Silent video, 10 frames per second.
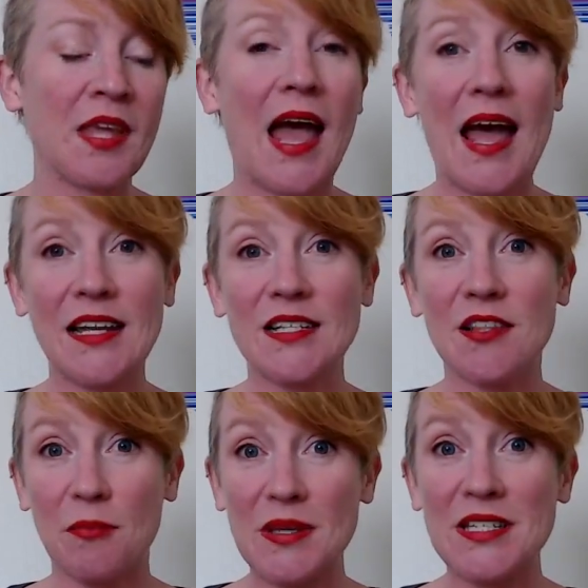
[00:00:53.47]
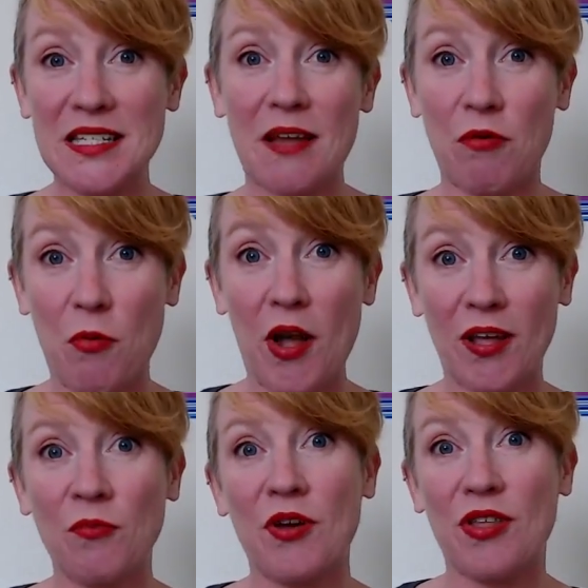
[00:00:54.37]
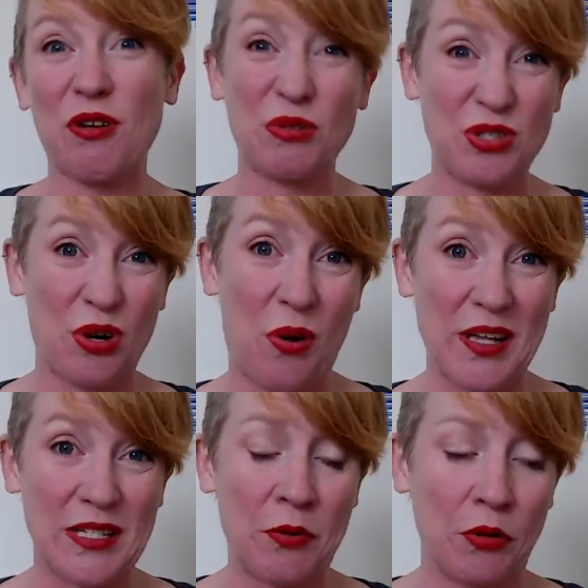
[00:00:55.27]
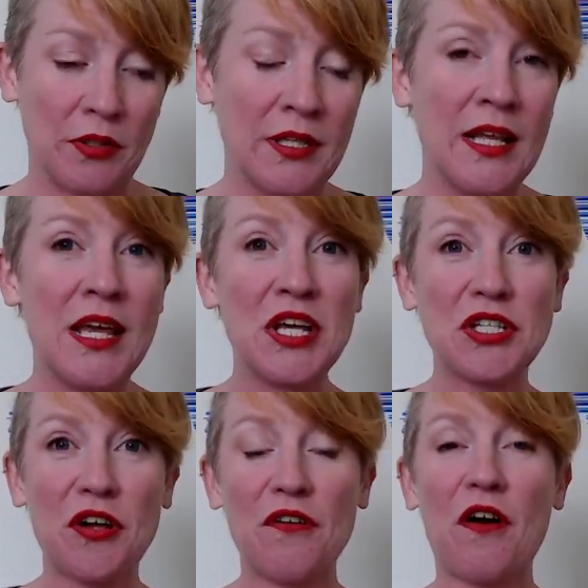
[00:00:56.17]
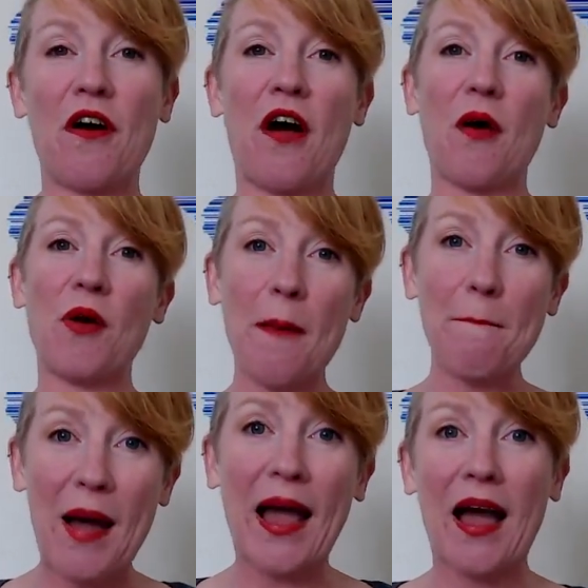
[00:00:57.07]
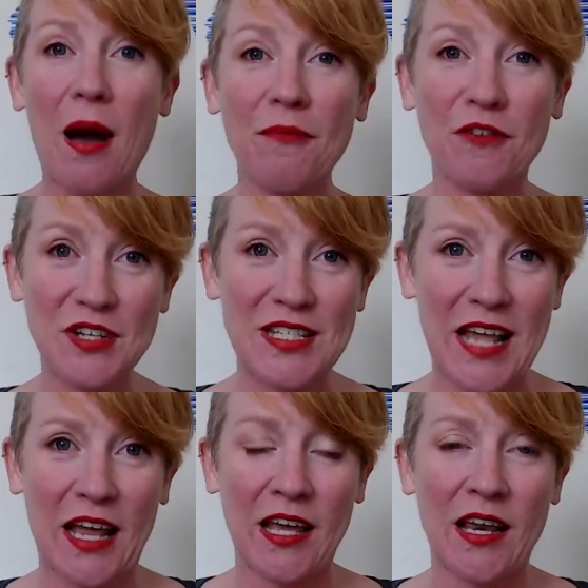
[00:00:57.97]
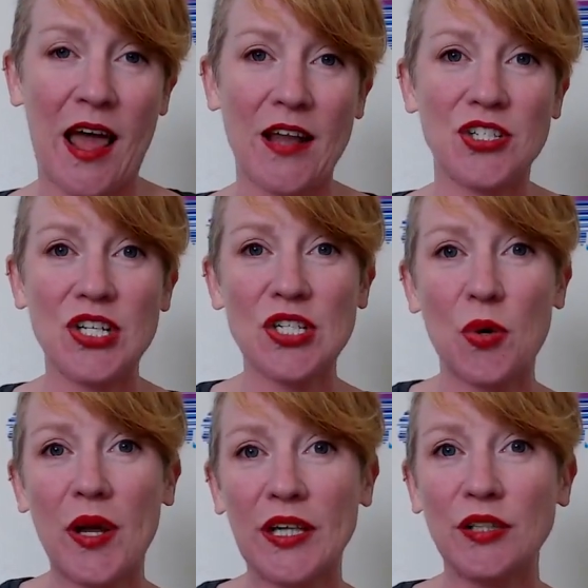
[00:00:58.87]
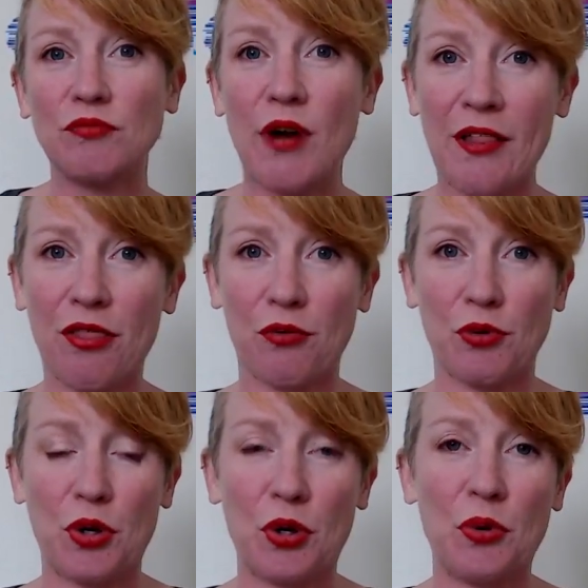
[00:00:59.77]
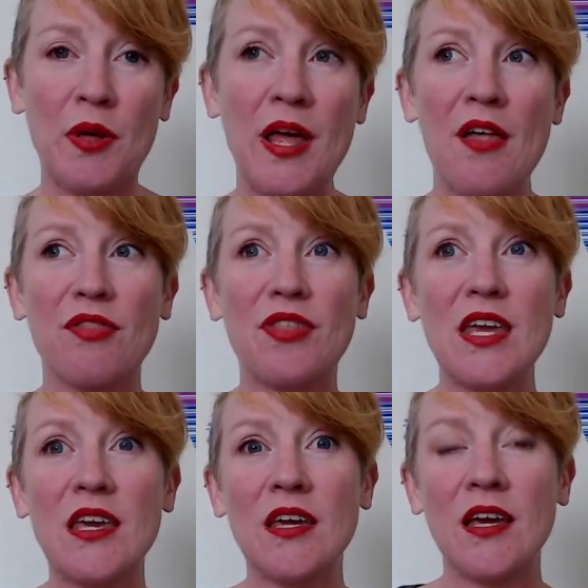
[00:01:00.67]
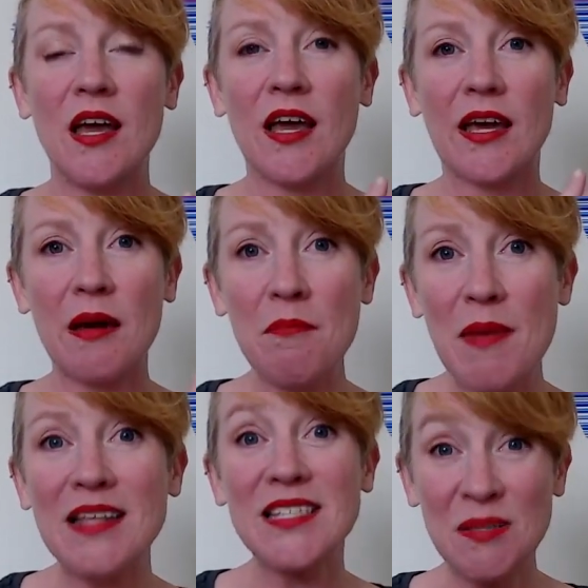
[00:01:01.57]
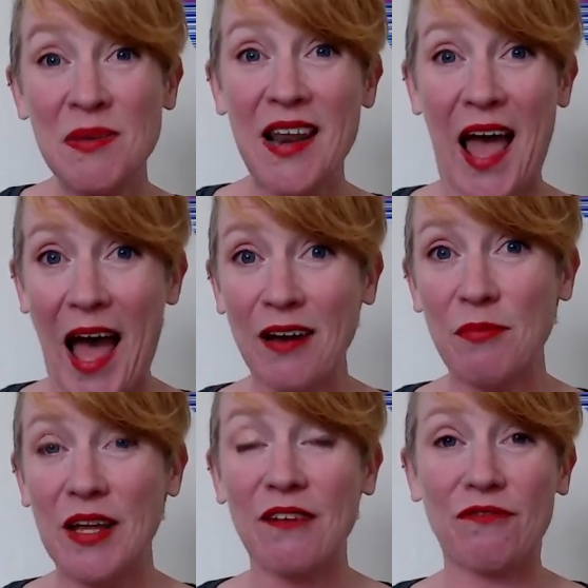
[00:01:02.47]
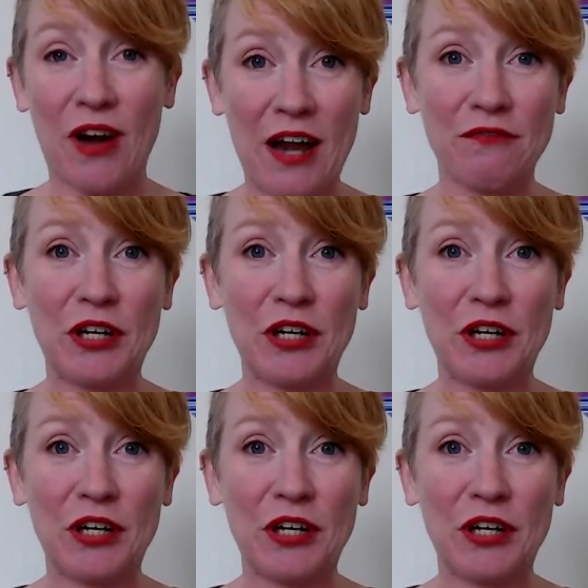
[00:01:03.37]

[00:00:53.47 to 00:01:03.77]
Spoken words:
And the business they were working with are also quite small. So I want to back up for a second and just quickly run through the commencement admin for every